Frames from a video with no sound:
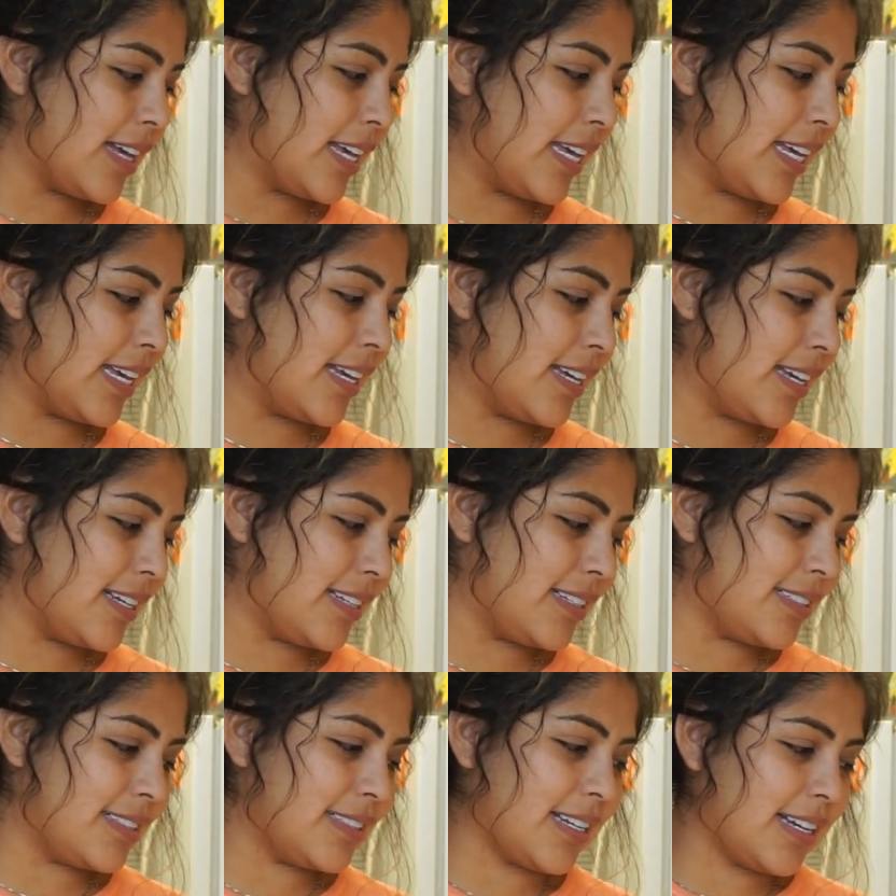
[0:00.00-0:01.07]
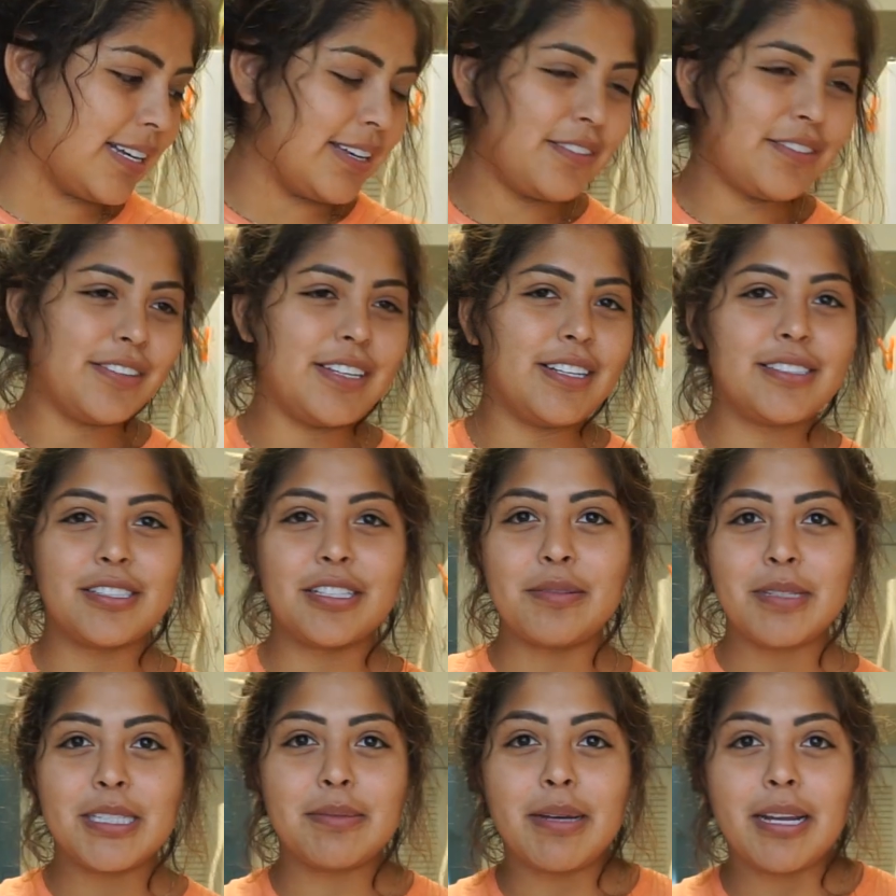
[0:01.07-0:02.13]
and I feel so
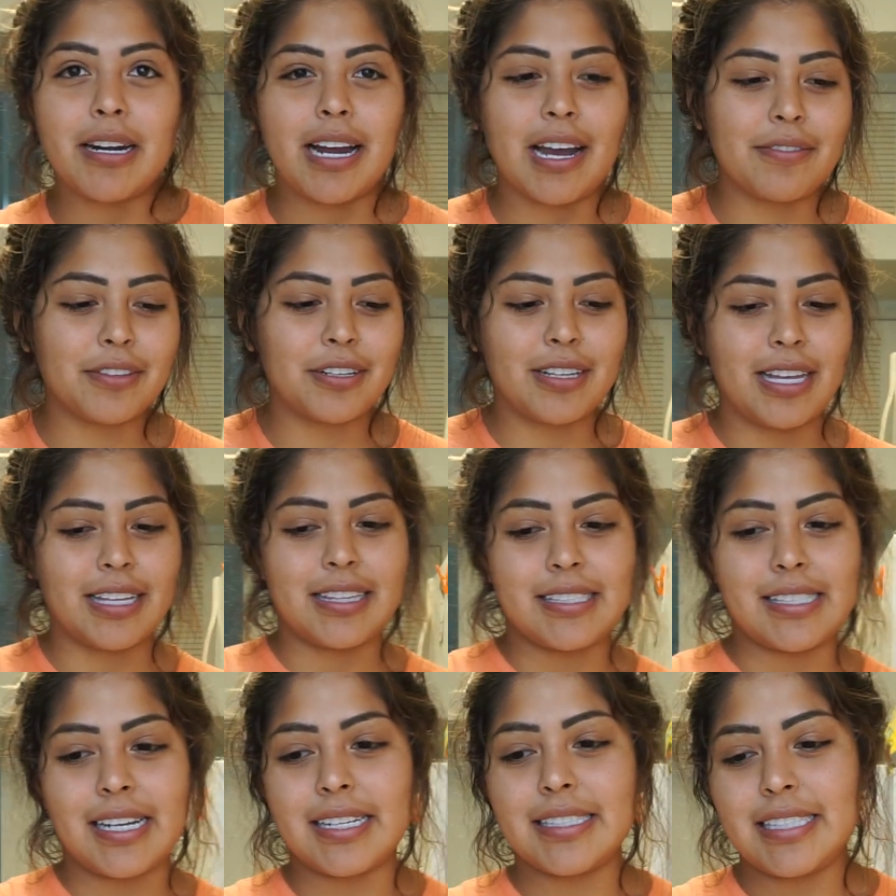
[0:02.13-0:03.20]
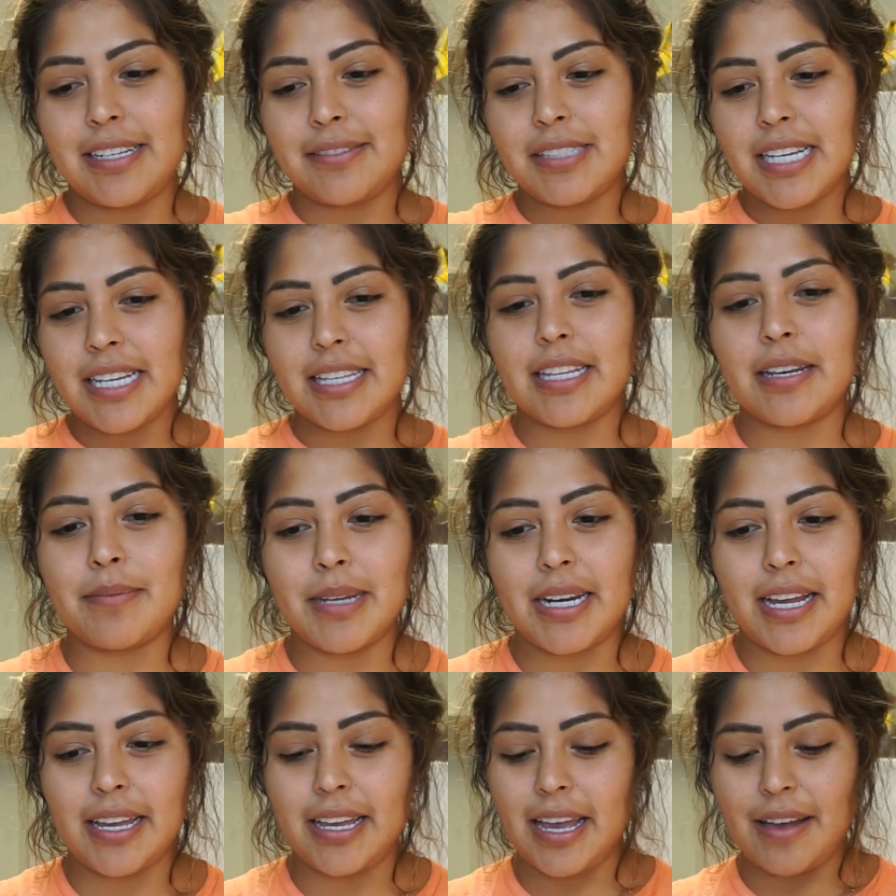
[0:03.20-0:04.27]
much better after like the second day of taking them, and
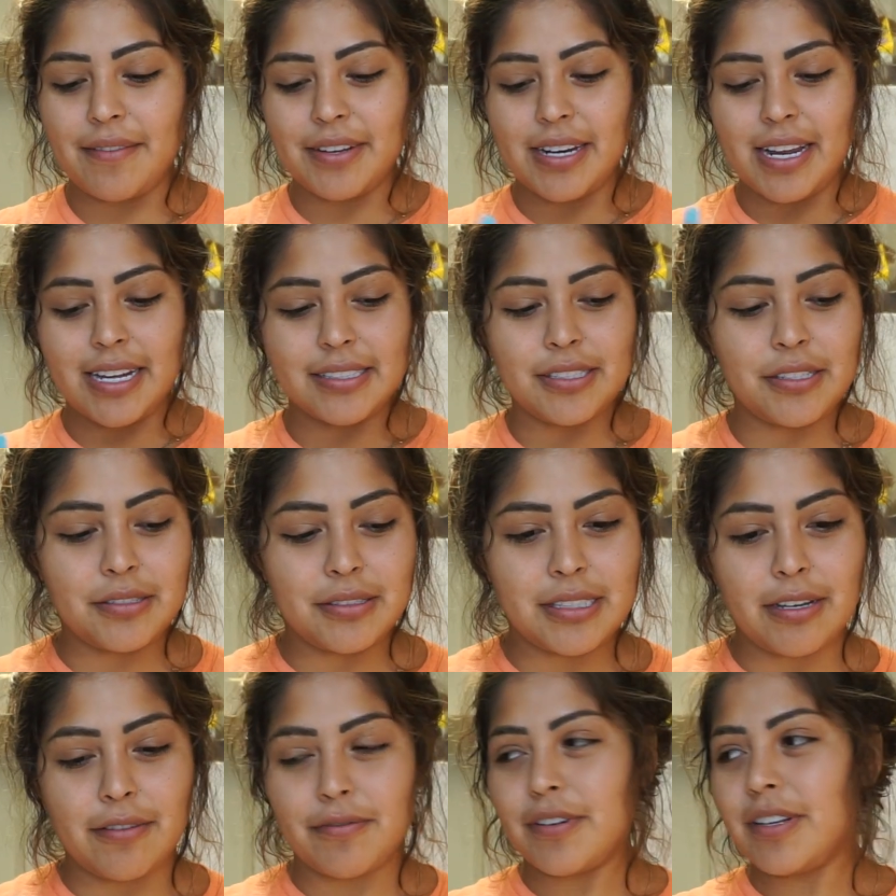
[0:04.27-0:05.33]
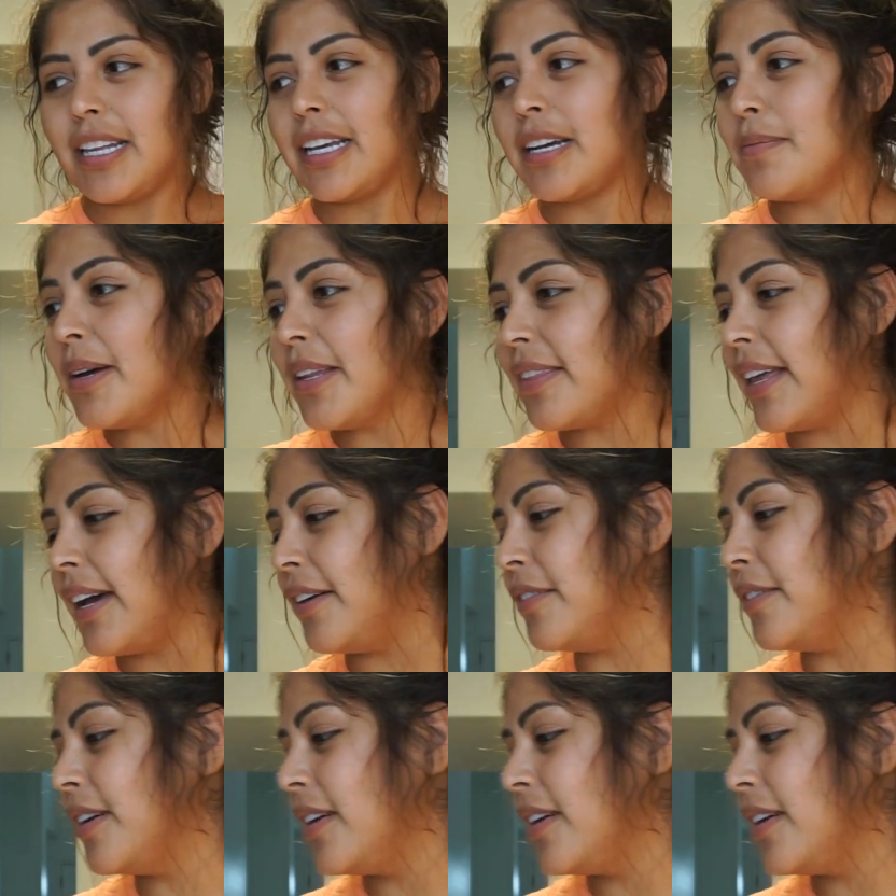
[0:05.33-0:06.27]
I haven't had to use them for like a month now,